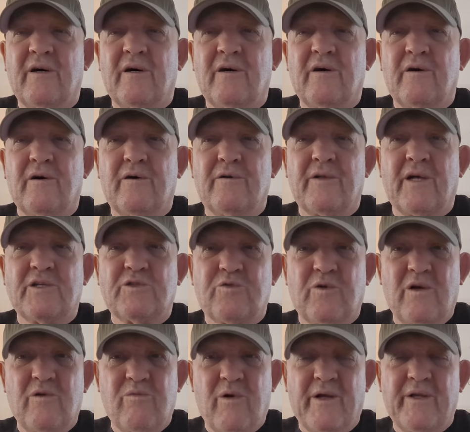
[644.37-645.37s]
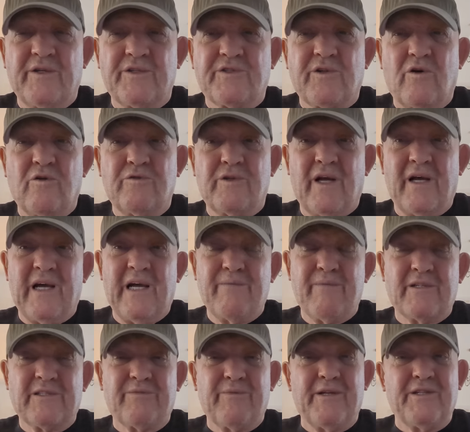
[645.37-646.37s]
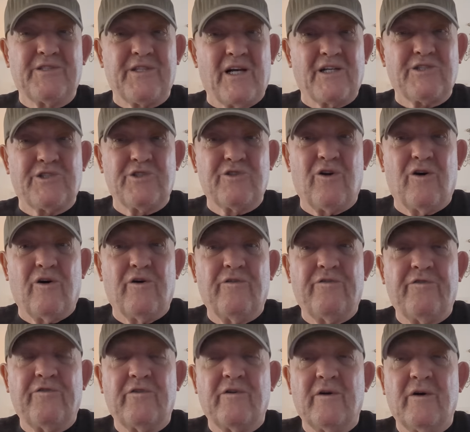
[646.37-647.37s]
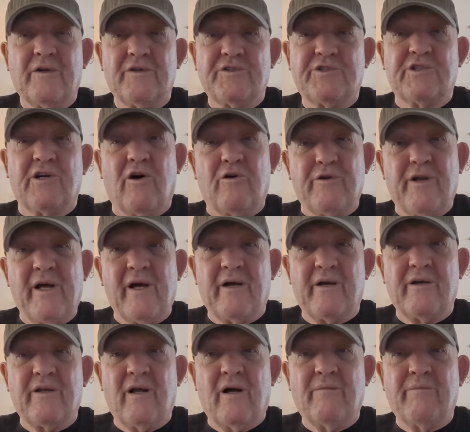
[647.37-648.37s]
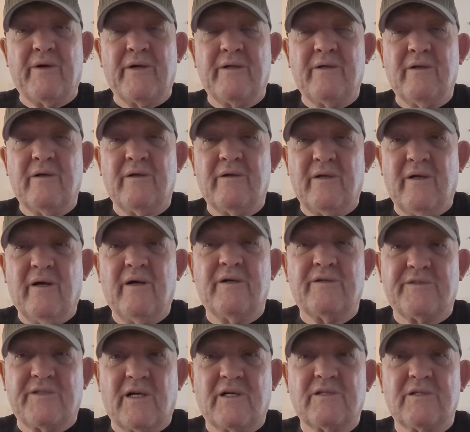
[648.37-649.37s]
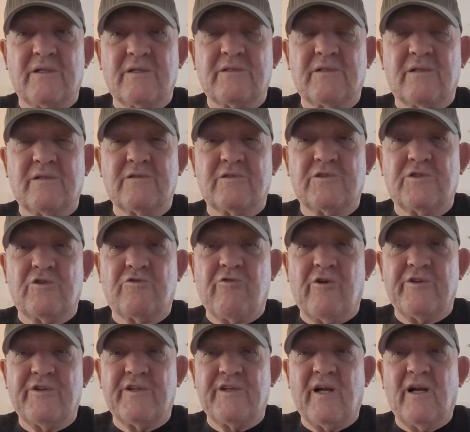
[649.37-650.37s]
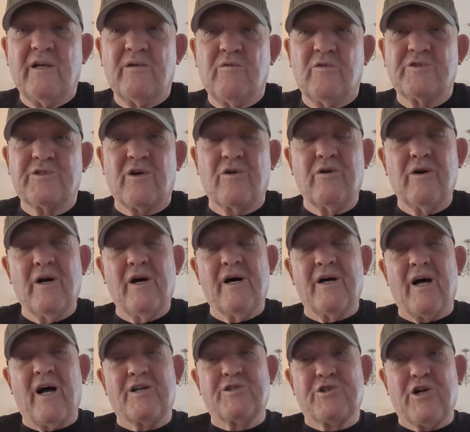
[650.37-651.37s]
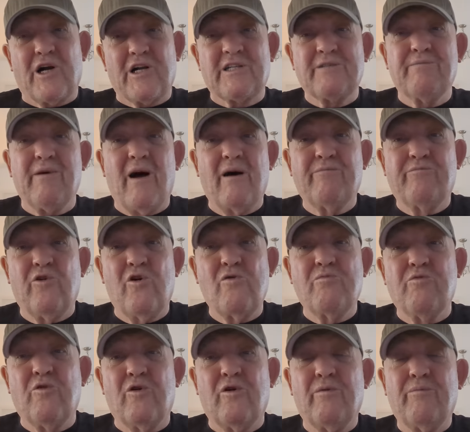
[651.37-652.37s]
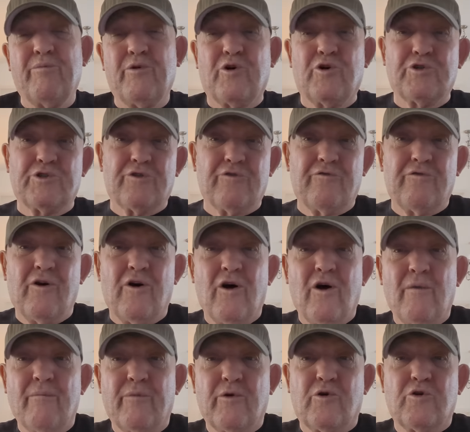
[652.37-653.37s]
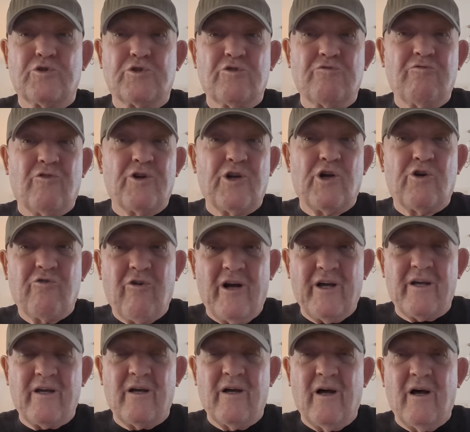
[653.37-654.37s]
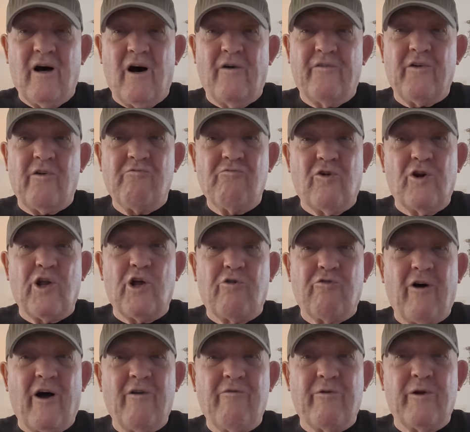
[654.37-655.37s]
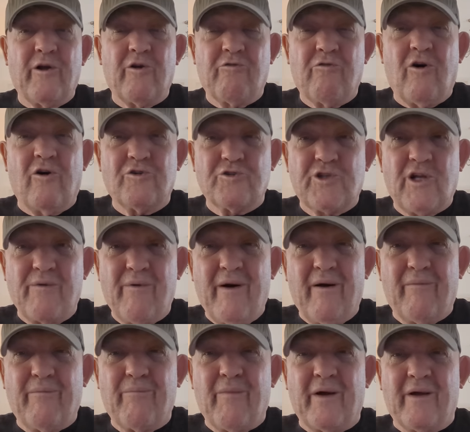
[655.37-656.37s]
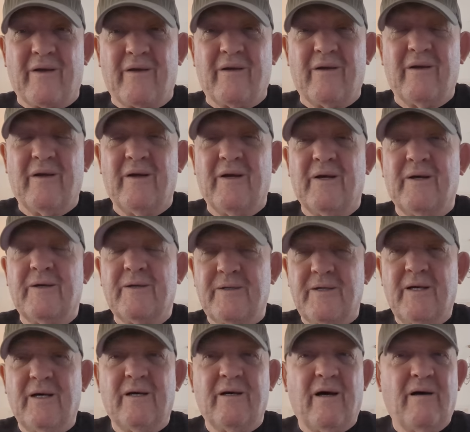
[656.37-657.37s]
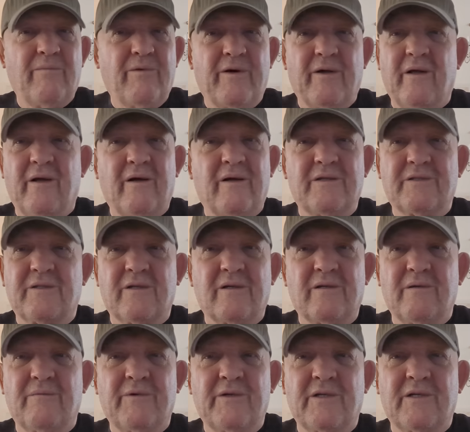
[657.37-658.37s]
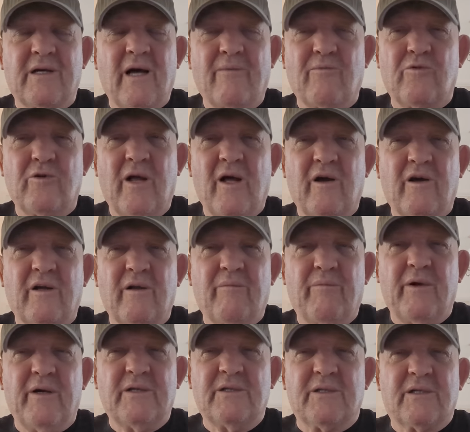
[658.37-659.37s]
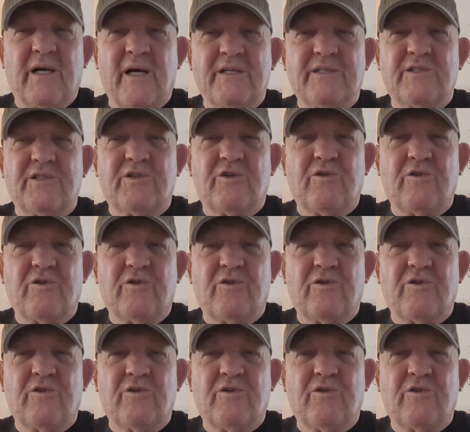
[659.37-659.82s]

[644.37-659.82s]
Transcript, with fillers: Uh, that's where he went. So they, he must have been sectioned off to go there, you know what I mean? Yeah, to, to Grendon Underwood. So they chucked him out of Broadmoor because of because of Ronnie Kray. I think Ronnie Kray went and grassed him up, mate. Yeah, how about that? It's, I mean, come on, how can a geezer